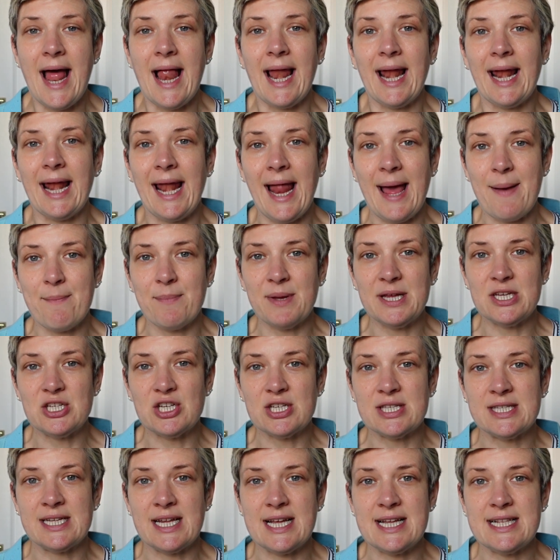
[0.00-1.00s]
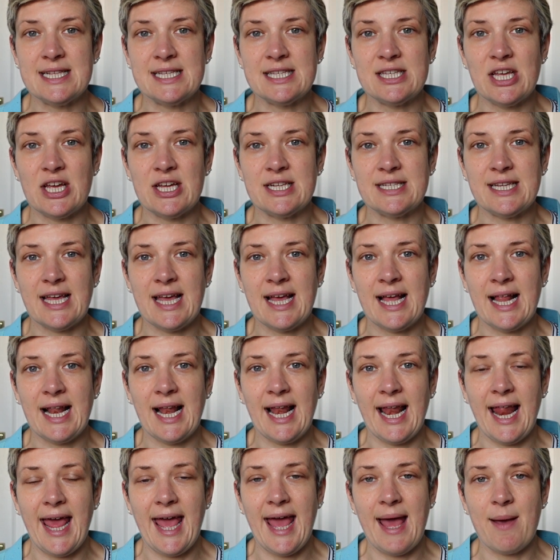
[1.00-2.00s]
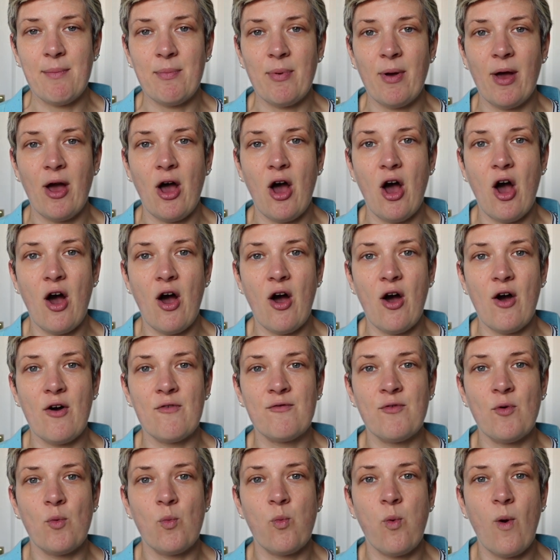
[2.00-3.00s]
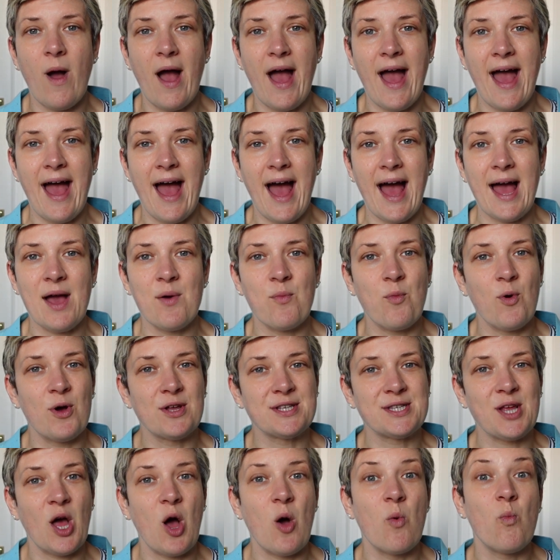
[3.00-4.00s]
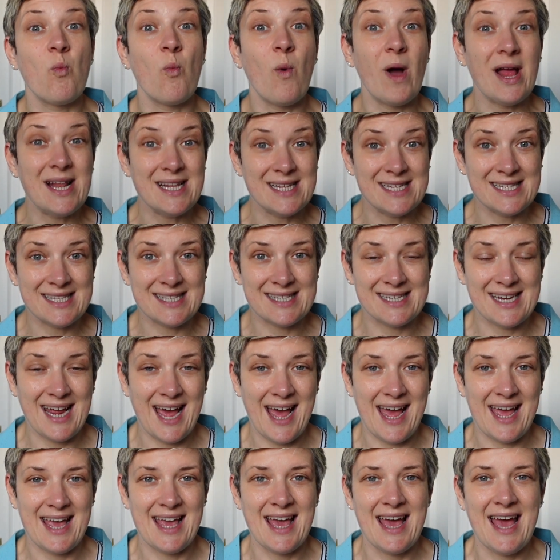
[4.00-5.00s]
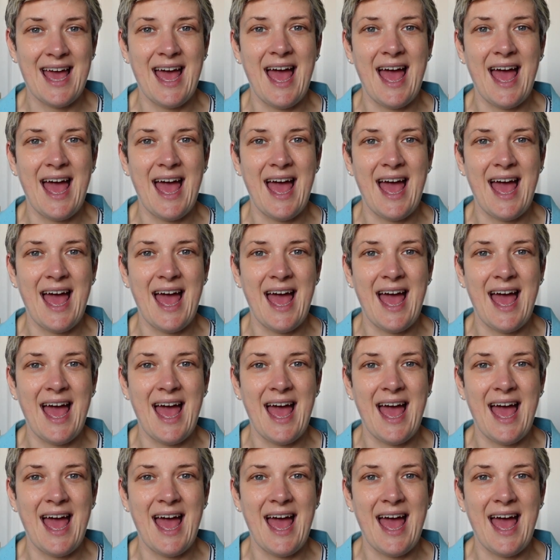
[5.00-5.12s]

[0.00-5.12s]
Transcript: let me just insert a clip of where I was on Wednesday,